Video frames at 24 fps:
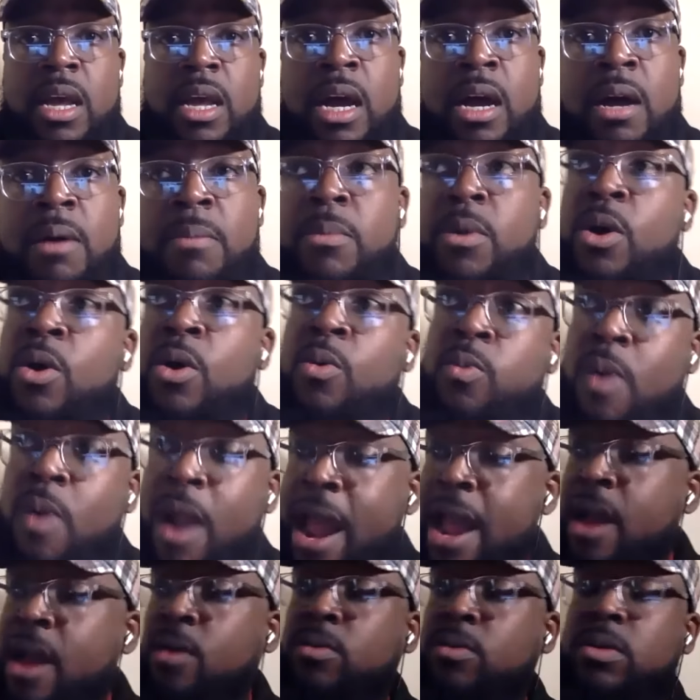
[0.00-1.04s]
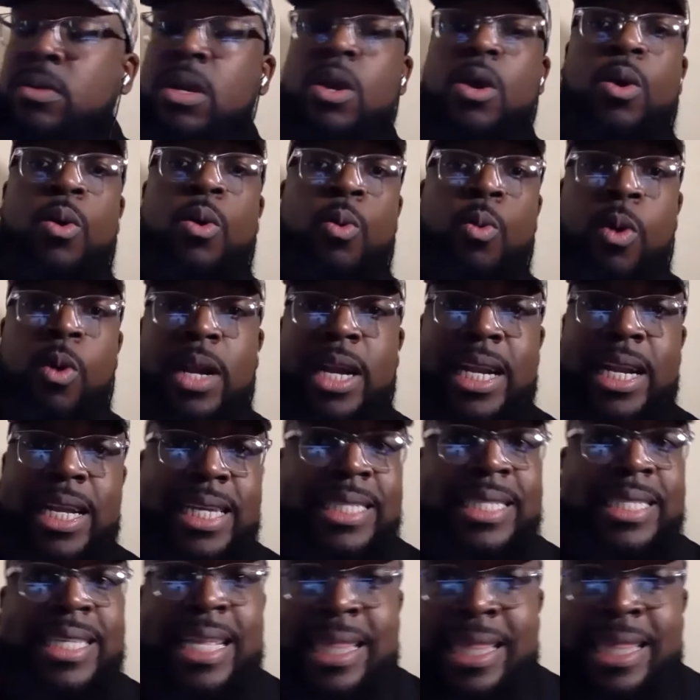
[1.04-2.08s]
um, around what it
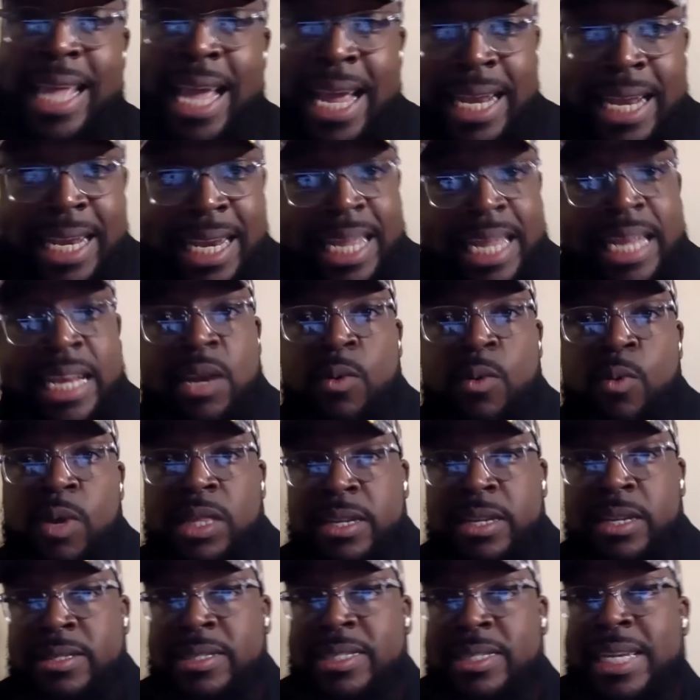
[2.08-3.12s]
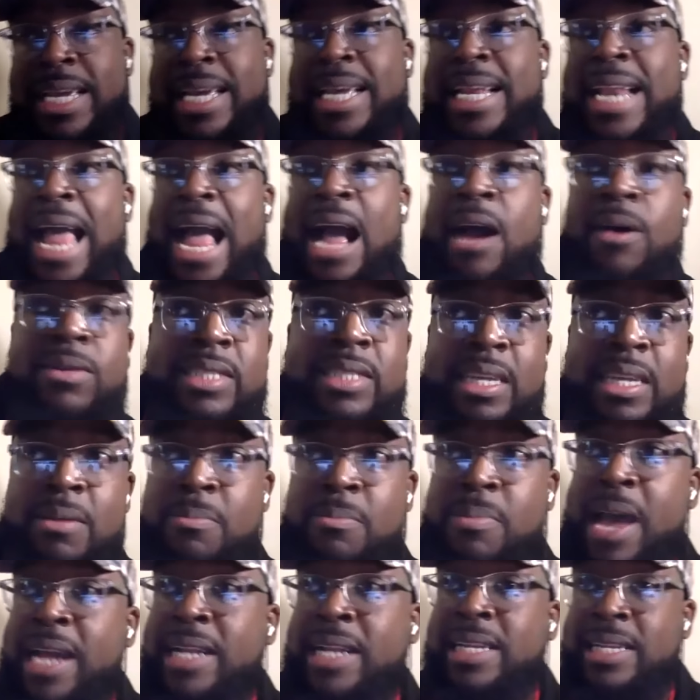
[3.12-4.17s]
is that they need and what they're seeing and how it's
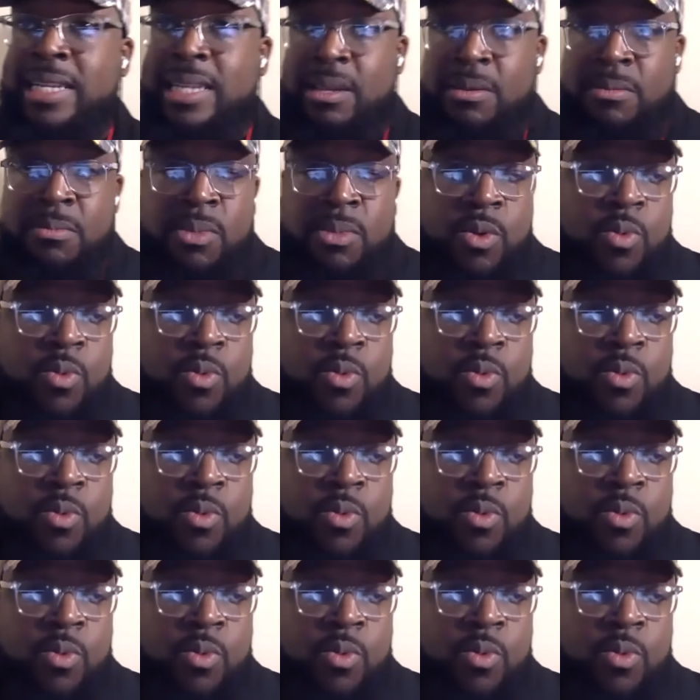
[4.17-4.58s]
impacting them.